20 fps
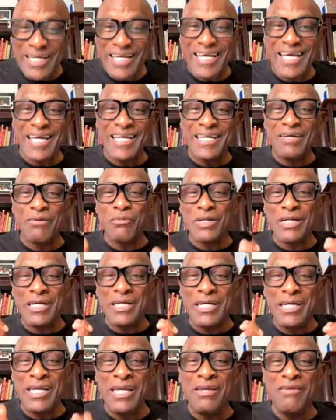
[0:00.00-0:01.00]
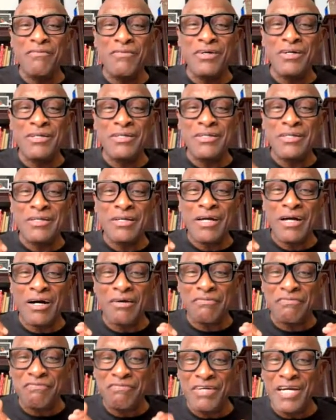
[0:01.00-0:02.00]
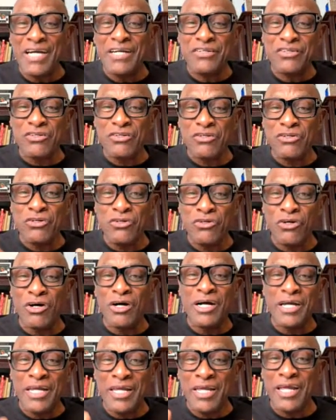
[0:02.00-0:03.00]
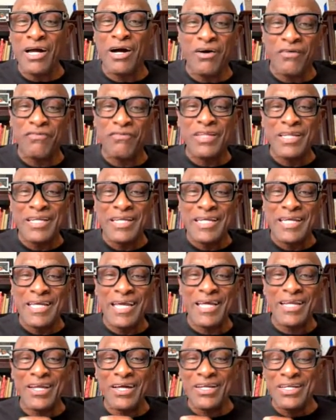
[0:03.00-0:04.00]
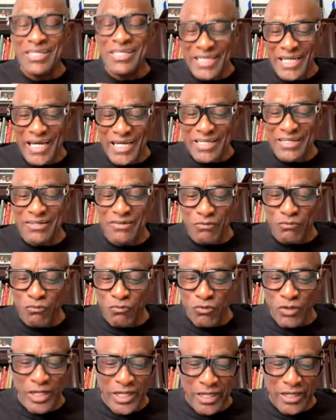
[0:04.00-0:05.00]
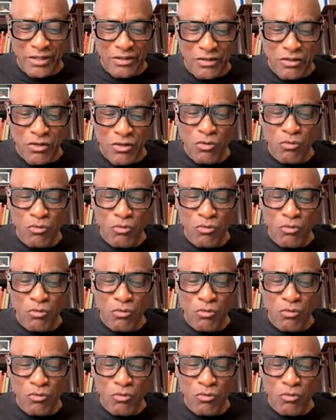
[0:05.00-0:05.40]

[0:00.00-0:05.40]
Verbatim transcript: and it will even affect your health in a negative way.